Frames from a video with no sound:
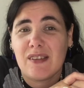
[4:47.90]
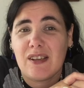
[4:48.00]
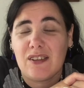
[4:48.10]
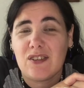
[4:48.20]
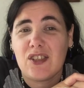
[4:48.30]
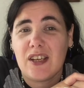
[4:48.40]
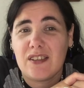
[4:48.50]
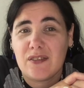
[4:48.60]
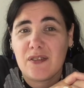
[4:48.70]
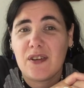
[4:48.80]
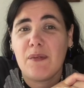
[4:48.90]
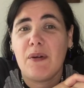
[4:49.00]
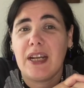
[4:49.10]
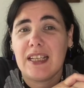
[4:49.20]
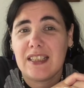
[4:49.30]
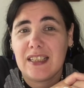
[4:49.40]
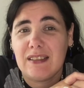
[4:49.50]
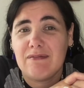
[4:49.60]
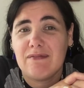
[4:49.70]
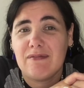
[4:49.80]
Lots of cheers of, come on, Andy.
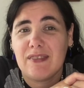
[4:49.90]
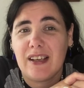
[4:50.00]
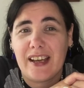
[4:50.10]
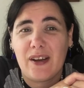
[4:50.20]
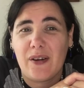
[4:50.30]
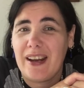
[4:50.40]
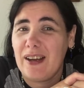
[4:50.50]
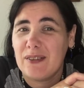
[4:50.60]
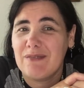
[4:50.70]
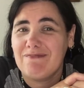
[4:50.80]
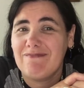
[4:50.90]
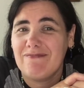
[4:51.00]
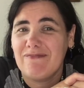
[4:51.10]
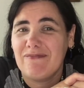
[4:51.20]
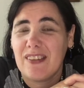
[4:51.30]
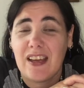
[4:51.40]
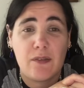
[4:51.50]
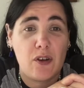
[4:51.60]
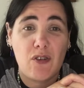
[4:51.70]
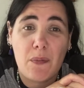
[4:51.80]
I get quite loud. And
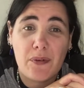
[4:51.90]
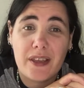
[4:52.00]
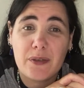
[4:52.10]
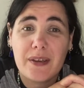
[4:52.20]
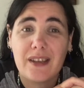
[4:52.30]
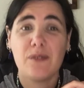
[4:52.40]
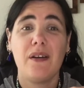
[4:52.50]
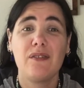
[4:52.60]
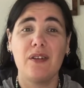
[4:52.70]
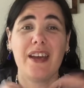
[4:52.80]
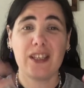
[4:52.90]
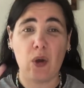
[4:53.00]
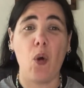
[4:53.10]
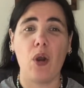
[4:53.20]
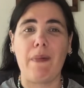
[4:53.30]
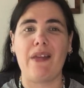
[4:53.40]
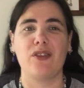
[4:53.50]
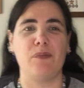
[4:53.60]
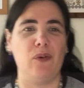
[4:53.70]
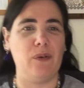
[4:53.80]
we've got Grand Prix this weekend as well, so it's all about the
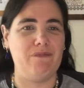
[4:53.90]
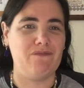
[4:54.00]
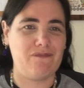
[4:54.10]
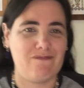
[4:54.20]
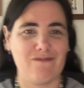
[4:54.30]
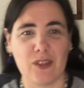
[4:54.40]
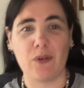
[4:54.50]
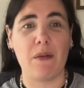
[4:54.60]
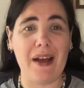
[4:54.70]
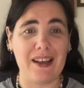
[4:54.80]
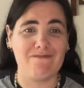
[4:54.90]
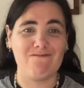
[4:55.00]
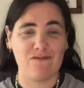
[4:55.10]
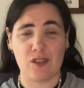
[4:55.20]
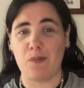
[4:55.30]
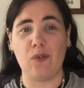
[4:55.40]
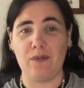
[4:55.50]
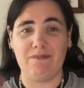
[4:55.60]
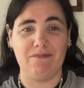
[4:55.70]
sport. That's where I'm at, sport.